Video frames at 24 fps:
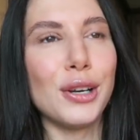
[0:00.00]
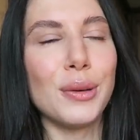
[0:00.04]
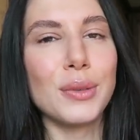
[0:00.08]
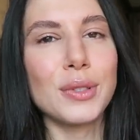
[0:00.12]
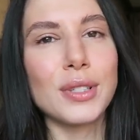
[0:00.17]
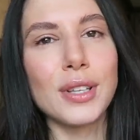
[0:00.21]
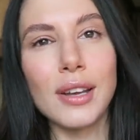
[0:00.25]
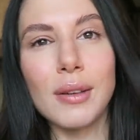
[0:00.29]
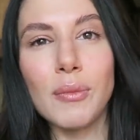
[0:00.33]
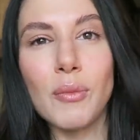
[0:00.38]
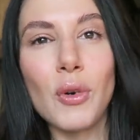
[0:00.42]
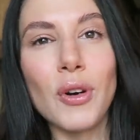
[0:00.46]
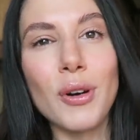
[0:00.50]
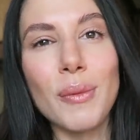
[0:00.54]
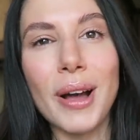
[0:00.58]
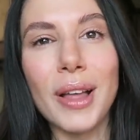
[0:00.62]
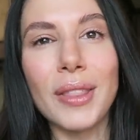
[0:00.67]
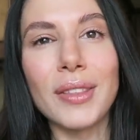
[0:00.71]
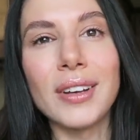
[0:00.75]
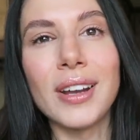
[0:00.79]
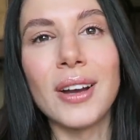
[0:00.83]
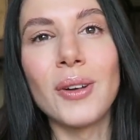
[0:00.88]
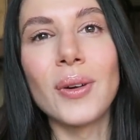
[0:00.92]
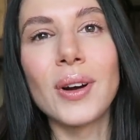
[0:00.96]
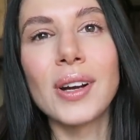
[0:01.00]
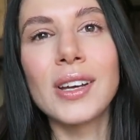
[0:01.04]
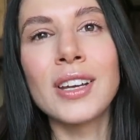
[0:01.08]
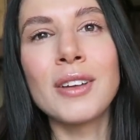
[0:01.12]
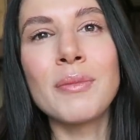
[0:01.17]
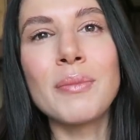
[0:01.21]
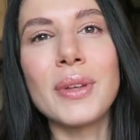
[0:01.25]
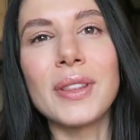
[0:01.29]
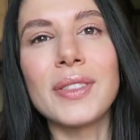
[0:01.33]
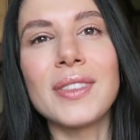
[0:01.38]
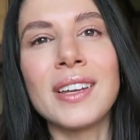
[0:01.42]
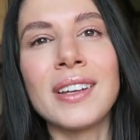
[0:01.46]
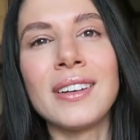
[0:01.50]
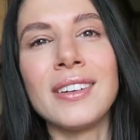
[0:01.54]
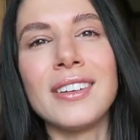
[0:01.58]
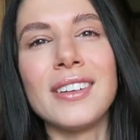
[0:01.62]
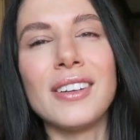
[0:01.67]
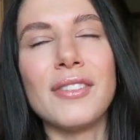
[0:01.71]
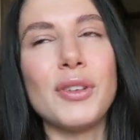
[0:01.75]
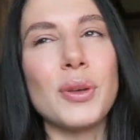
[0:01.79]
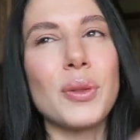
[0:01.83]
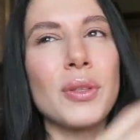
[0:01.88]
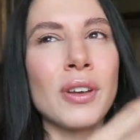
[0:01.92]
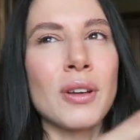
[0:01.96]
It was like more about the networking. But then
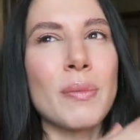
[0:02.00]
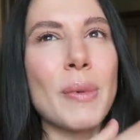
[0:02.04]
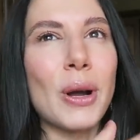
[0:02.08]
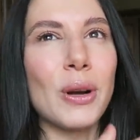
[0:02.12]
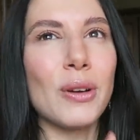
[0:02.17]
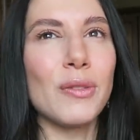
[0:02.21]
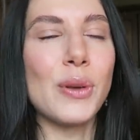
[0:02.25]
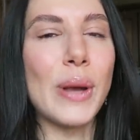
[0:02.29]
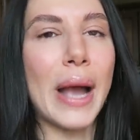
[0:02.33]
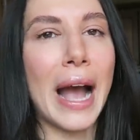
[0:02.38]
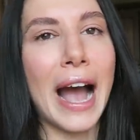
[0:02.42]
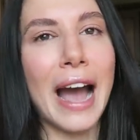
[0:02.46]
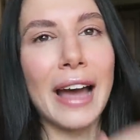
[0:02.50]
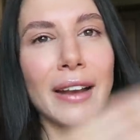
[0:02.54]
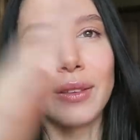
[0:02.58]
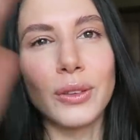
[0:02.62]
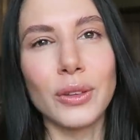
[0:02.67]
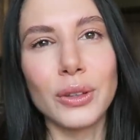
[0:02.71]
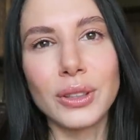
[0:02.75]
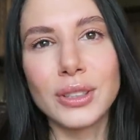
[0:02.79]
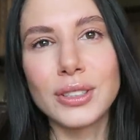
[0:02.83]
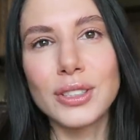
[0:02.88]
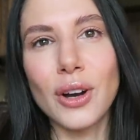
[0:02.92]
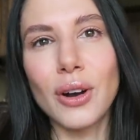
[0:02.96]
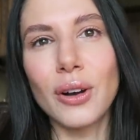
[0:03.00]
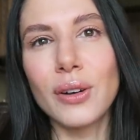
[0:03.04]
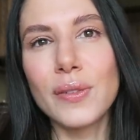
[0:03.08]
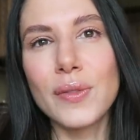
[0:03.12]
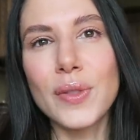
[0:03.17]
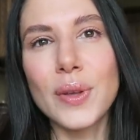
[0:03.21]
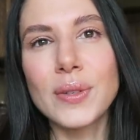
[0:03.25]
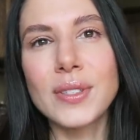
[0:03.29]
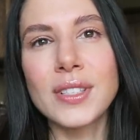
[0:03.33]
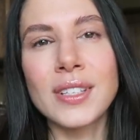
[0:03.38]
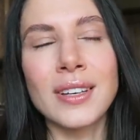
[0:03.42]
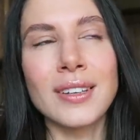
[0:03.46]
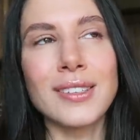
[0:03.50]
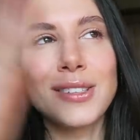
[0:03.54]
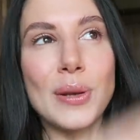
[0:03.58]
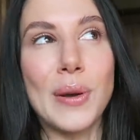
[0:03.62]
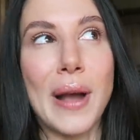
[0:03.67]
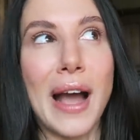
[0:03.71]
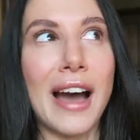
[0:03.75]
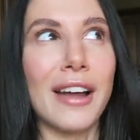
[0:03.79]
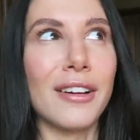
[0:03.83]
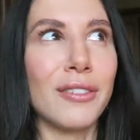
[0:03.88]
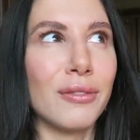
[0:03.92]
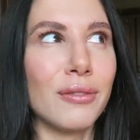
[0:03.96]
if you think about if you hadn't learned all of those things, you
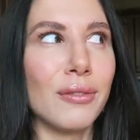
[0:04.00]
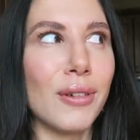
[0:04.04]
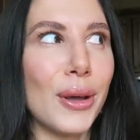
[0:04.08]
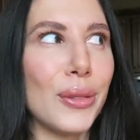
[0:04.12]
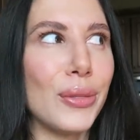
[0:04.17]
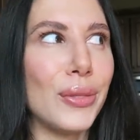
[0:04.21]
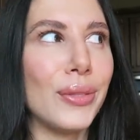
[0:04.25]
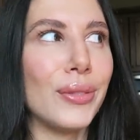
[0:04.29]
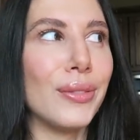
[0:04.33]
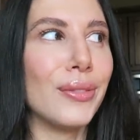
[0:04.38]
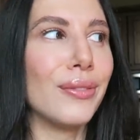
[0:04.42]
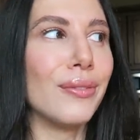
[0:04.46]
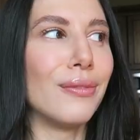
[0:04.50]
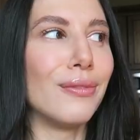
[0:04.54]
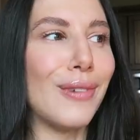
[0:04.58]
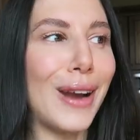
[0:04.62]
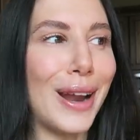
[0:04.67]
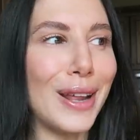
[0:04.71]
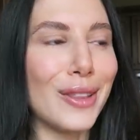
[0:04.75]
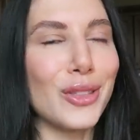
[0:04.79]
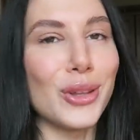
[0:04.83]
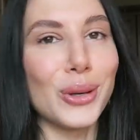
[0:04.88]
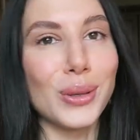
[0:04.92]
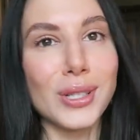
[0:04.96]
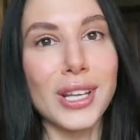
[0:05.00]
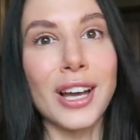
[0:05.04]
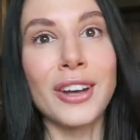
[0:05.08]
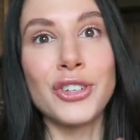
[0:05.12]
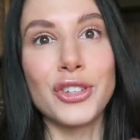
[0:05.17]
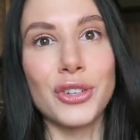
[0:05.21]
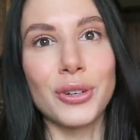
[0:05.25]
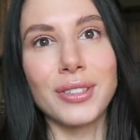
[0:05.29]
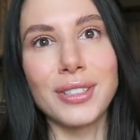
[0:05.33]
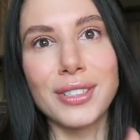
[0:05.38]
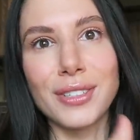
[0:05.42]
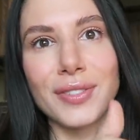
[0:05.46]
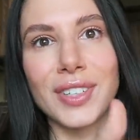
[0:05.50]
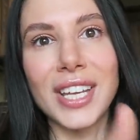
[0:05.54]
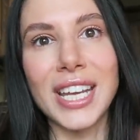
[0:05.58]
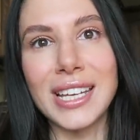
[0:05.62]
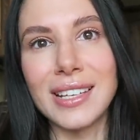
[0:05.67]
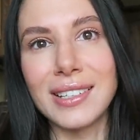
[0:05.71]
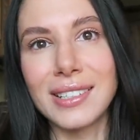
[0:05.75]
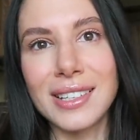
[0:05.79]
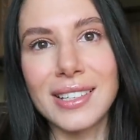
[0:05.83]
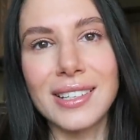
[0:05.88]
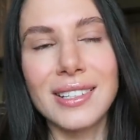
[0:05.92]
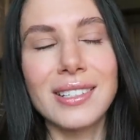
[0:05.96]
hadn't run read those hundreds of
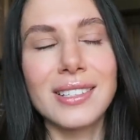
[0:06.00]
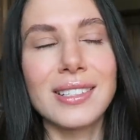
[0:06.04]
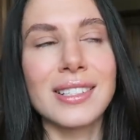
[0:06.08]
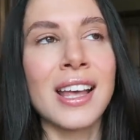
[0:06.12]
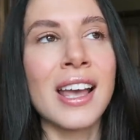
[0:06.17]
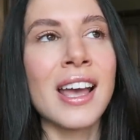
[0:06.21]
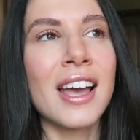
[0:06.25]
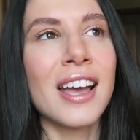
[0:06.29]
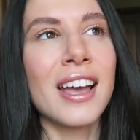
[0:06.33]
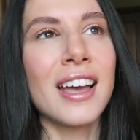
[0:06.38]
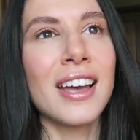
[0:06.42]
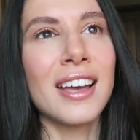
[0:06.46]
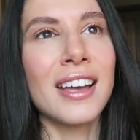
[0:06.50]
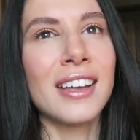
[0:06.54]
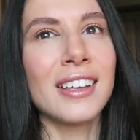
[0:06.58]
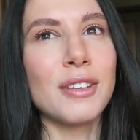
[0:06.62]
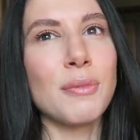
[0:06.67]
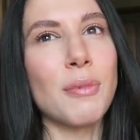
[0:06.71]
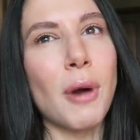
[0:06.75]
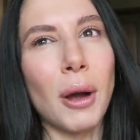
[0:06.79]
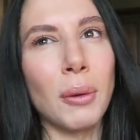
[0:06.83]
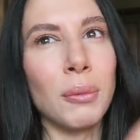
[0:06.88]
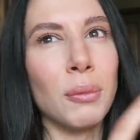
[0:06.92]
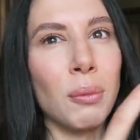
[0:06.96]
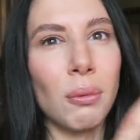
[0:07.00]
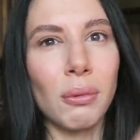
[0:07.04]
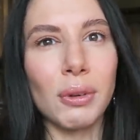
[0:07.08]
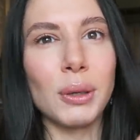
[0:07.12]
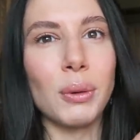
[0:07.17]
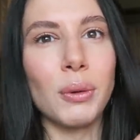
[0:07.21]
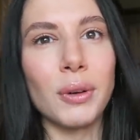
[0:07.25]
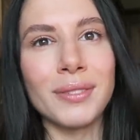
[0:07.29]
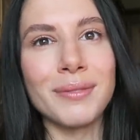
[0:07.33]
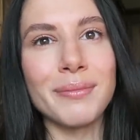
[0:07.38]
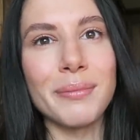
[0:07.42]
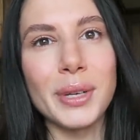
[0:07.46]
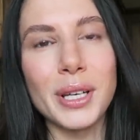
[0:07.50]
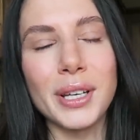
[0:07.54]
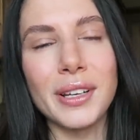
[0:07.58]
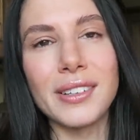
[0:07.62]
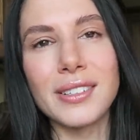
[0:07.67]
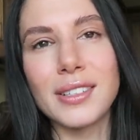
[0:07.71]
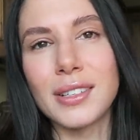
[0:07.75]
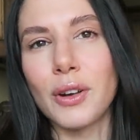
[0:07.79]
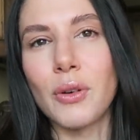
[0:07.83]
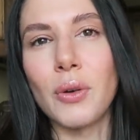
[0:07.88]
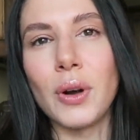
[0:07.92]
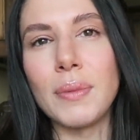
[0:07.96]
cases, you probably wouldn't be
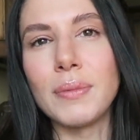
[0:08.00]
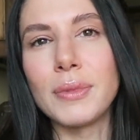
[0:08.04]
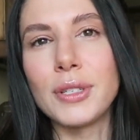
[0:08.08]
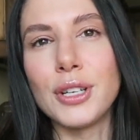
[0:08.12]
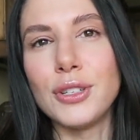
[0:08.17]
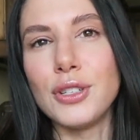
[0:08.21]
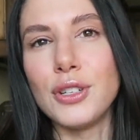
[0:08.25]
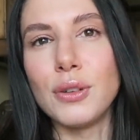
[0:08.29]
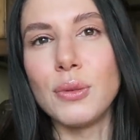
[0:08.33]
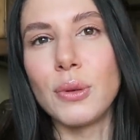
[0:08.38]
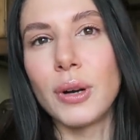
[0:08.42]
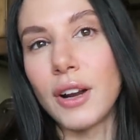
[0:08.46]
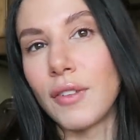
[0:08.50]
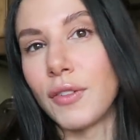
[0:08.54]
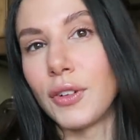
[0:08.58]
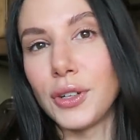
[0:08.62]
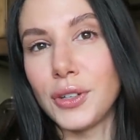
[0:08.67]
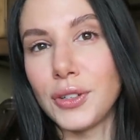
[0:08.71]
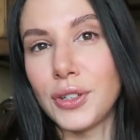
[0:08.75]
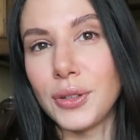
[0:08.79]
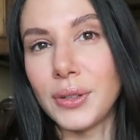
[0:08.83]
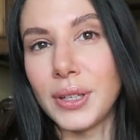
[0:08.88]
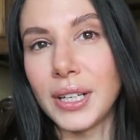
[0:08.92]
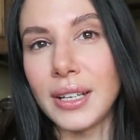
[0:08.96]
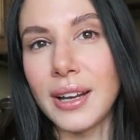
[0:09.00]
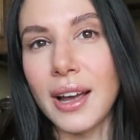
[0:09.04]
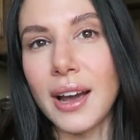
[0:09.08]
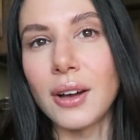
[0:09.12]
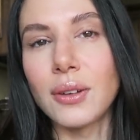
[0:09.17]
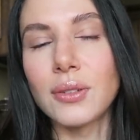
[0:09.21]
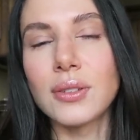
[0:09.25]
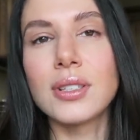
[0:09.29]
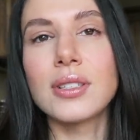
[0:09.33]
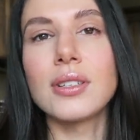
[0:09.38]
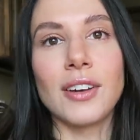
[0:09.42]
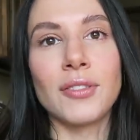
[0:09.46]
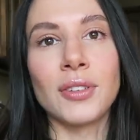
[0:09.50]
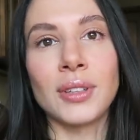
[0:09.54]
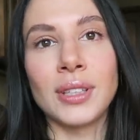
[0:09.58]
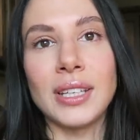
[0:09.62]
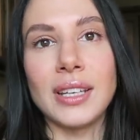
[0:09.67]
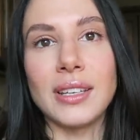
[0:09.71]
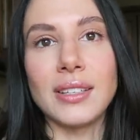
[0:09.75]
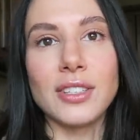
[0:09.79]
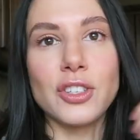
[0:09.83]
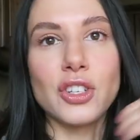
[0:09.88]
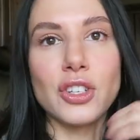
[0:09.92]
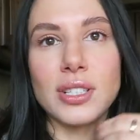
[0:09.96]
as equipped to do whatever you're doing now. So
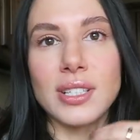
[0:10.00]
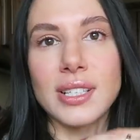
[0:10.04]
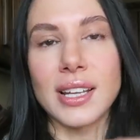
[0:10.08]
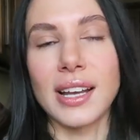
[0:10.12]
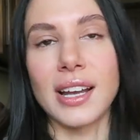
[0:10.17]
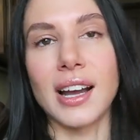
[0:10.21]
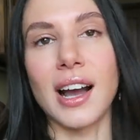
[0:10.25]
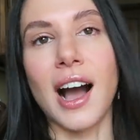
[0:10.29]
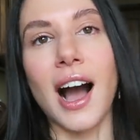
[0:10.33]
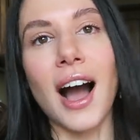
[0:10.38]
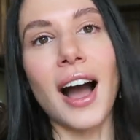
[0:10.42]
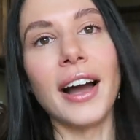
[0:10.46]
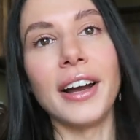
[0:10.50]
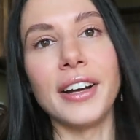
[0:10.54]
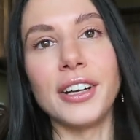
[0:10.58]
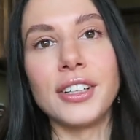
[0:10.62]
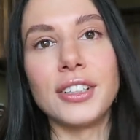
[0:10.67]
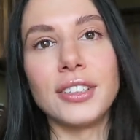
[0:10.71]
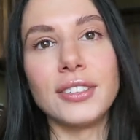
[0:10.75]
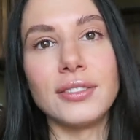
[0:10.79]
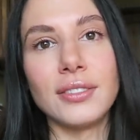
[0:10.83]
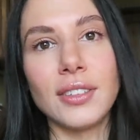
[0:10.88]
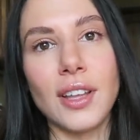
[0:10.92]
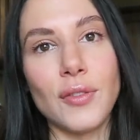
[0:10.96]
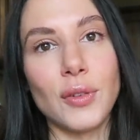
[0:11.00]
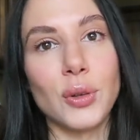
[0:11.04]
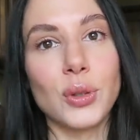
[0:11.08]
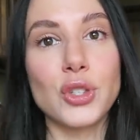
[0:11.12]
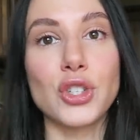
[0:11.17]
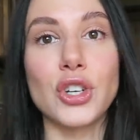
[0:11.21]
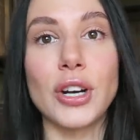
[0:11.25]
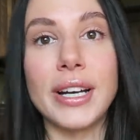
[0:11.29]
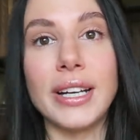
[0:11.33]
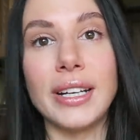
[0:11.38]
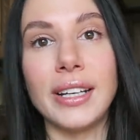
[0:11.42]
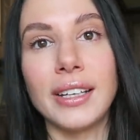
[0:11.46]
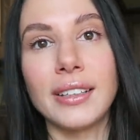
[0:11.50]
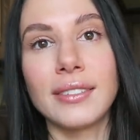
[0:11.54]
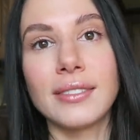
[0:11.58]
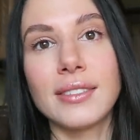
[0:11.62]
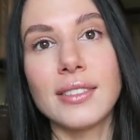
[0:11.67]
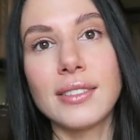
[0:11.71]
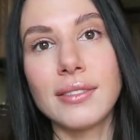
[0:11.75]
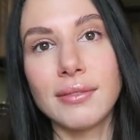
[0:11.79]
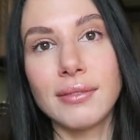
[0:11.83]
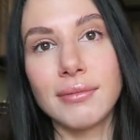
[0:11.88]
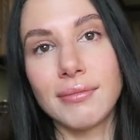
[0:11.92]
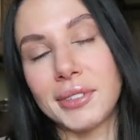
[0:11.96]
definitely is just like a higher level training.
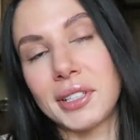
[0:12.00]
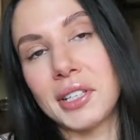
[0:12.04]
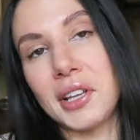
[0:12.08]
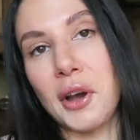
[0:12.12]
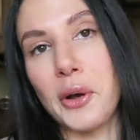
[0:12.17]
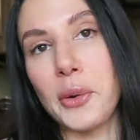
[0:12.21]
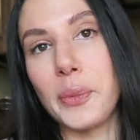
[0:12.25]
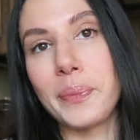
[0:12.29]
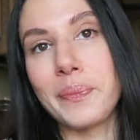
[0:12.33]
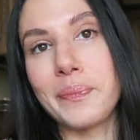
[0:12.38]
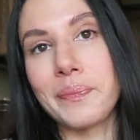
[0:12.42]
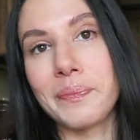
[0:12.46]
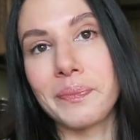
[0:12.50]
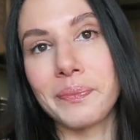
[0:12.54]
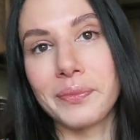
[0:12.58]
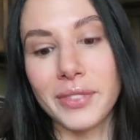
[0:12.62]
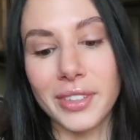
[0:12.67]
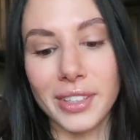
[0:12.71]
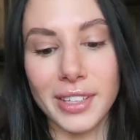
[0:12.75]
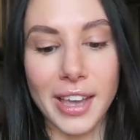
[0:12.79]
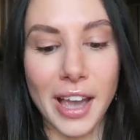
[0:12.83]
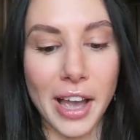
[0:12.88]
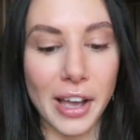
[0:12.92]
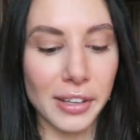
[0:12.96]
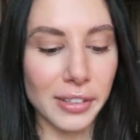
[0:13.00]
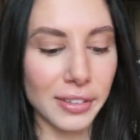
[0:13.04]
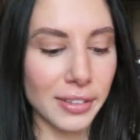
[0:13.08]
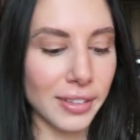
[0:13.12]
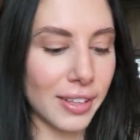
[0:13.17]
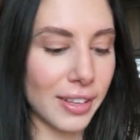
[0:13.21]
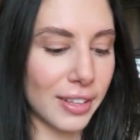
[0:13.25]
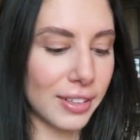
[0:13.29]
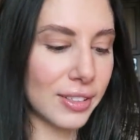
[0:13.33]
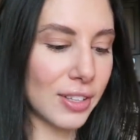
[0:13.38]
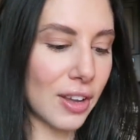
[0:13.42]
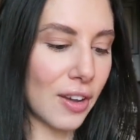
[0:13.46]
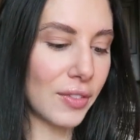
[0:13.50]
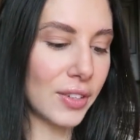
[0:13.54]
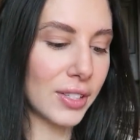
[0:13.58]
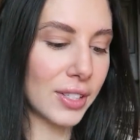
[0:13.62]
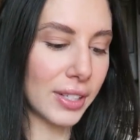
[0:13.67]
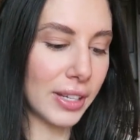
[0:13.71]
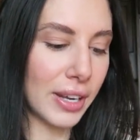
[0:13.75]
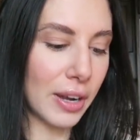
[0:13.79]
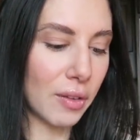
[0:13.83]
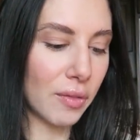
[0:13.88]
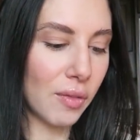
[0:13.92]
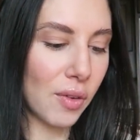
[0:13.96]
So yeah, that's
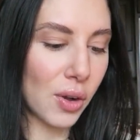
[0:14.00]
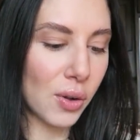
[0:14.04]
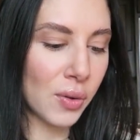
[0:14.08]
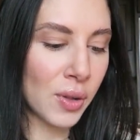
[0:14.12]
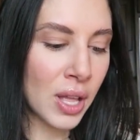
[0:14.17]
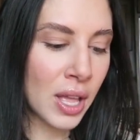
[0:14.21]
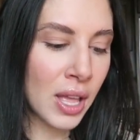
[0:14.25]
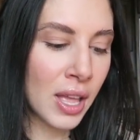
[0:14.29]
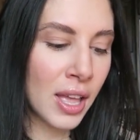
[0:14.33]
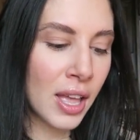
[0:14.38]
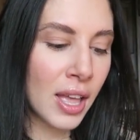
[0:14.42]
obviously helpful.